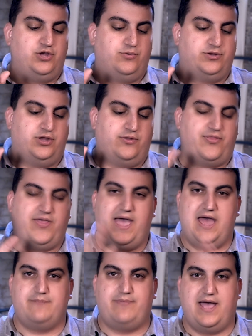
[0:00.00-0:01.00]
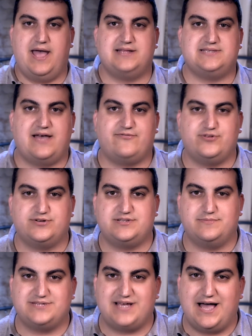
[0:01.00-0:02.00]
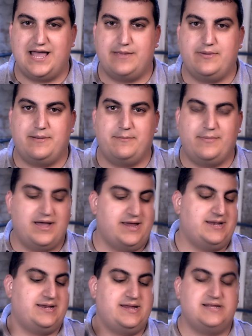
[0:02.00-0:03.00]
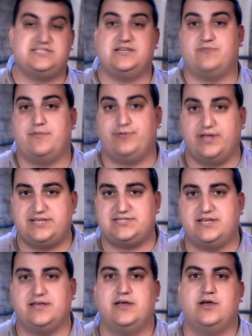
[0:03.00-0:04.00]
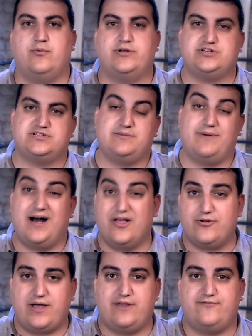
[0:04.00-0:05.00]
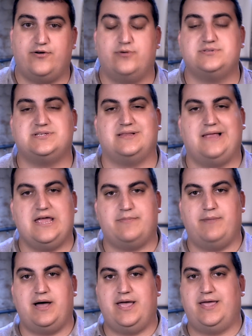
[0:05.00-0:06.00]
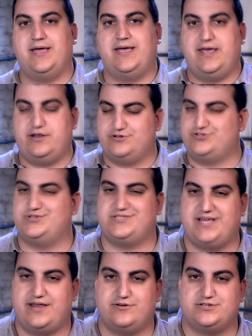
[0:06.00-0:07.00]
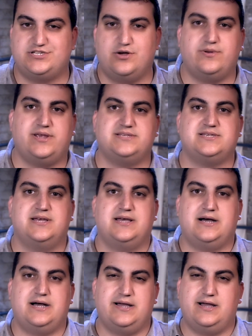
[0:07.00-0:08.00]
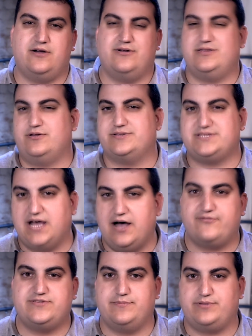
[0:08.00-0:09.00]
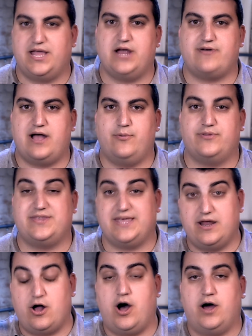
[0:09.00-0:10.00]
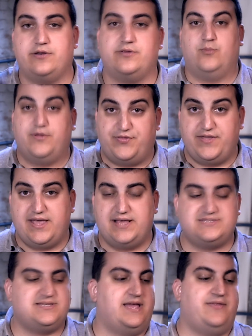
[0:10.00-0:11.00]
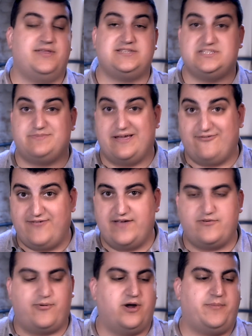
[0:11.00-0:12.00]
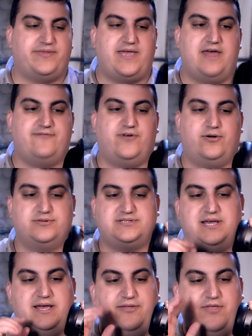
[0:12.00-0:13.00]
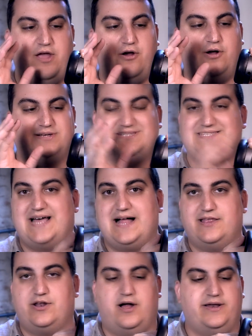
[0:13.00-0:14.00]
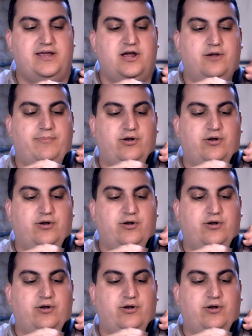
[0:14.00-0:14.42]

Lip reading: you will know that the head pads after some time might need some replacing, which on some other headphones like my industry standard Sonys are a little tough to play around with to get on. With these, and this is my favorite part about the headphones, they are solid on here,